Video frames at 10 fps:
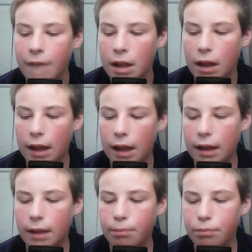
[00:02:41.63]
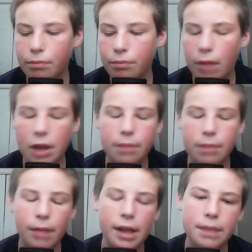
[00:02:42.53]

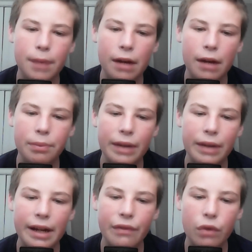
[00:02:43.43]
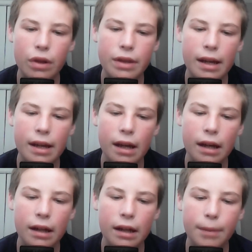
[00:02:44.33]
Marquise Brown played for the
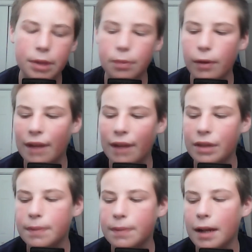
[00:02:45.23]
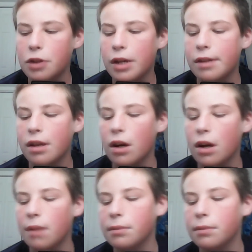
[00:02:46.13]
Baltimore Ravens, but got traded to the
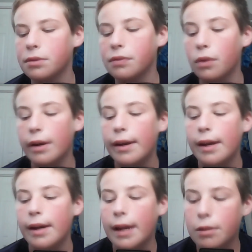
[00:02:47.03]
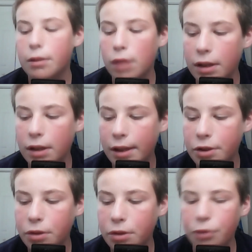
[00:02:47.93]
Cardinals for a
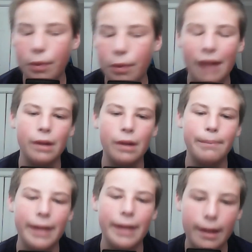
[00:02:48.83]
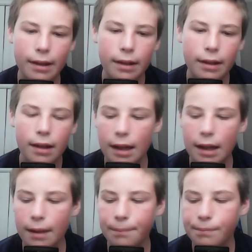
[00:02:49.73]
2022 round 1 pick.
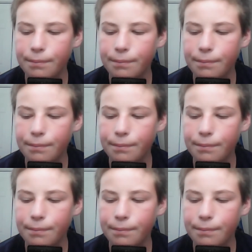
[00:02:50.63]
I